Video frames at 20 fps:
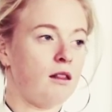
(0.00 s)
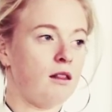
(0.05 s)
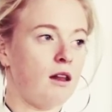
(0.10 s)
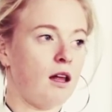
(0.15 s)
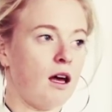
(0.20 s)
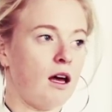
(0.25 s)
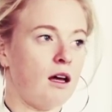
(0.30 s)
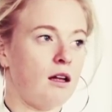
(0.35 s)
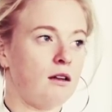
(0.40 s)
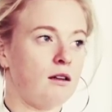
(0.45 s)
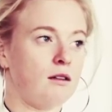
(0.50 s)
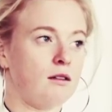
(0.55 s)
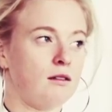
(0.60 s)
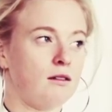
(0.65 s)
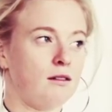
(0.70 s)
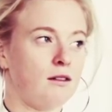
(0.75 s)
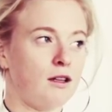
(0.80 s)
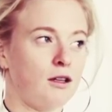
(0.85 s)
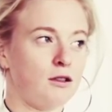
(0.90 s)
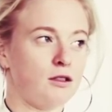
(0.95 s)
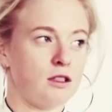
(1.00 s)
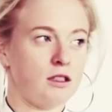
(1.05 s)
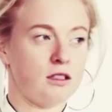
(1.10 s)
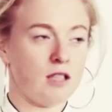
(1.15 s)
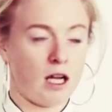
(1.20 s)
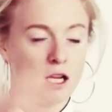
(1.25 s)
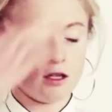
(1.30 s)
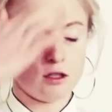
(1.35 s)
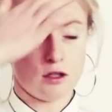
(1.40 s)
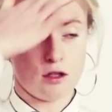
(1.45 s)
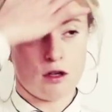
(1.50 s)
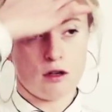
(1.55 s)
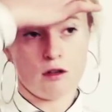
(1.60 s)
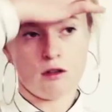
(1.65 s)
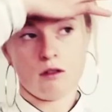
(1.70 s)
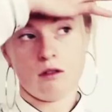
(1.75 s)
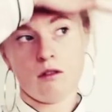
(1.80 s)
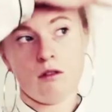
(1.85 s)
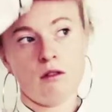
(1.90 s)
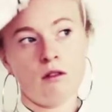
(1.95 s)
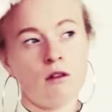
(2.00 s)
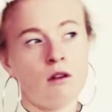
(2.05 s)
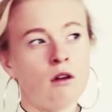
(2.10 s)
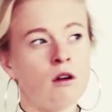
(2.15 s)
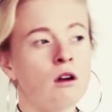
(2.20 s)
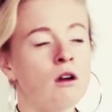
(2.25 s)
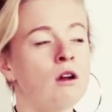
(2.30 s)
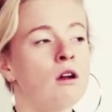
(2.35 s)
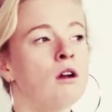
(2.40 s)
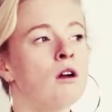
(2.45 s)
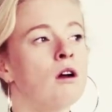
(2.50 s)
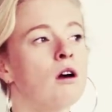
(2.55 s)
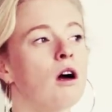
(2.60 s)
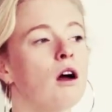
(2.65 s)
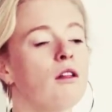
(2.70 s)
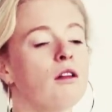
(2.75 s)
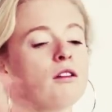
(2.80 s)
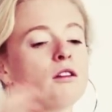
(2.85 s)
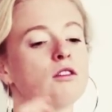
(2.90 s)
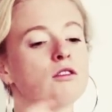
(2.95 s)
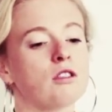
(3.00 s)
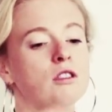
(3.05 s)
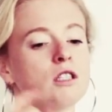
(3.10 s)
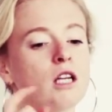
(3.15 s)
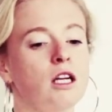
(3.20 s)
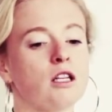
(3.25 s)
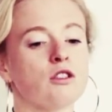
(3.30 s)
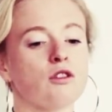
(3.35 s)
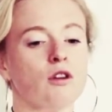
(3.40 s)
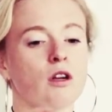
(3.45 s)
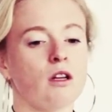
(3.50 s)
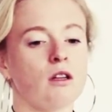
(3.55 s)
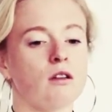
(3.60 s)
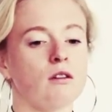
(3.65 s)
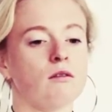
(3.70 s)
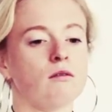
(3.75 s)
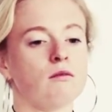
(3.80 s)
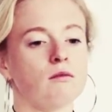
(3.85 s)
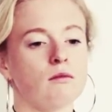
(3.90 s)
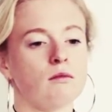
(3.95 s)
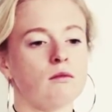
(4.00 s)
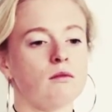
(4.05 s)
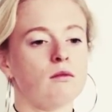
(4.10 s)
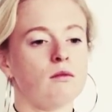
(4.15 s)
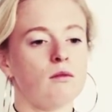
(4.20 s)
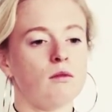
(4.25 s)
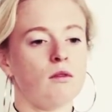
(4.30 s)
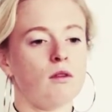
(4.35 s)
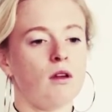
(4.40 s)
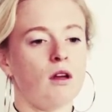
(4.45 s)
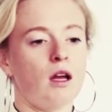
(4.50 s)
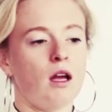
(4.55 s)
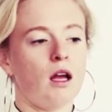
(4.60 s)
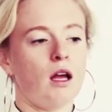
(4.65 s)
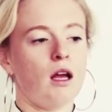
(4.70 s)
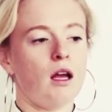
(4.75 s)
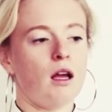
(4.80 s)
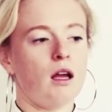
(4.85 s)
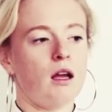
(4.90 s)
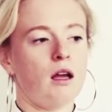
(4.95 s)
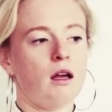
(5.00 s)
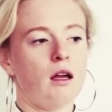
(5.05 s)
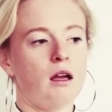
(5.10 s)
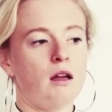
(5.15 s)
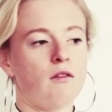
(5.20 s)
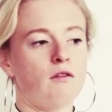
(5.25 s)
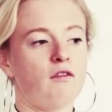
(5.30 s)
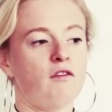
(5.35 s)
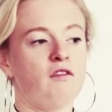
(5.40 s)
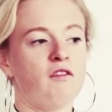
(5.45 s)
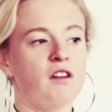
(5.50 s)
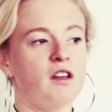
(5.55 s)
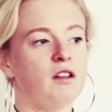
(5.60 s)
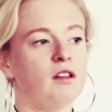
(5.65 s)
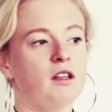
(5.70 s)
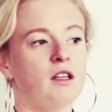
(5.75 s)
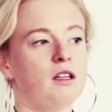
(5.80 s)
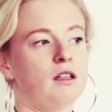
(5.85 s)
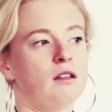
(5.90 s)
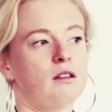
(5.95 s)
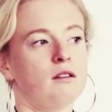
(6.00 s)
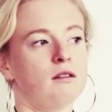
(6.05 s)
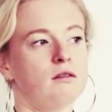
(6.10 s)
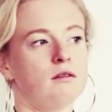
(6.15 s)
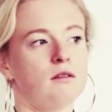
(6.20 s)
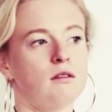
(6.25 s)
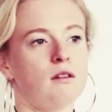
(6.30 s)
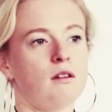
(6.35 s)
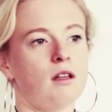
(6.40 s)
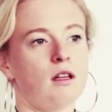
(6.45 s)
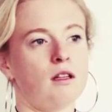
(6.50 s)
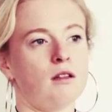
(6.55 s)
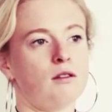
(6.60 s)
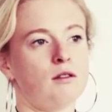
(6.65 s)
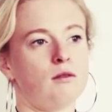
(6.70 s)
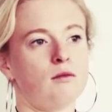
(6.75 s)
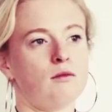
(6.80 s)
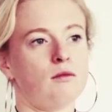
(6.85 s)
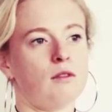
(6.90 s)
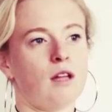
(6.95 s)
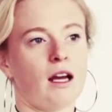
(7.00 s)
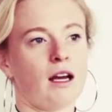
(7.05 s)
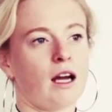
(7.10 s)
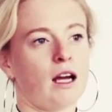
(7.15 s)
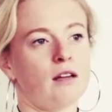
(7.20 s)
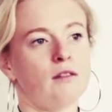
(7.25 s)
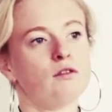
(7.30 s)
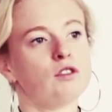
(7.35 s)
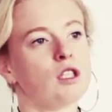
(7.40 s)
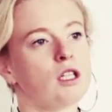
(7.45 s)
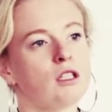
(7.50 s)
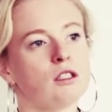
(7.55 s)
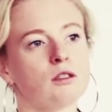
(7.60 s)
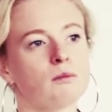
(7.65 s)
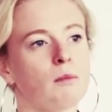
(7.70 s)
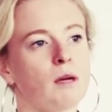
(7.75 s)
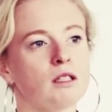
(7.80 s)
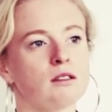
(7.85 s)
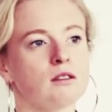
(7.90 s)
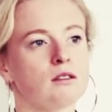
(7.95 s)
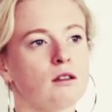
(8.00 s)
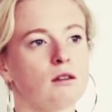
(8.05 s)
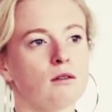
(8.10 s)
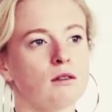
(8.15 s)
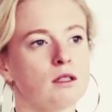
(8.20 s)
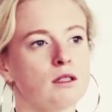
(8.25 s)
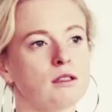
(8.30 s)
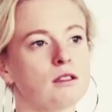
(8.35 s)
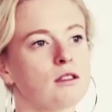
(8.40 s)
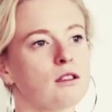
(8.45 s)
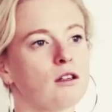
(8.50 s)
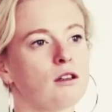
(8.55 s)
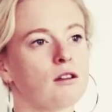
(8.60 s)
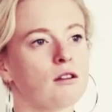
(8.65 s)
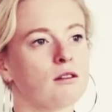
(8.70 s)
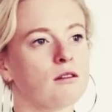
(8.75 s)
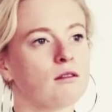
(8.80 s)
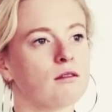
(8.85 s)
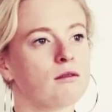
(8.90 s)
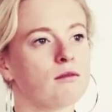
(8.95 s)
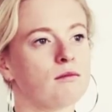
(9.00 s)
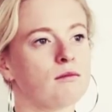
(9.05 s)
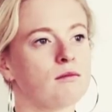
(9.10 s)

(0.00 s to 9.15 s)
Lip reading: And that there's a danger, I think there's a danger in feeling that kind of change must always occur.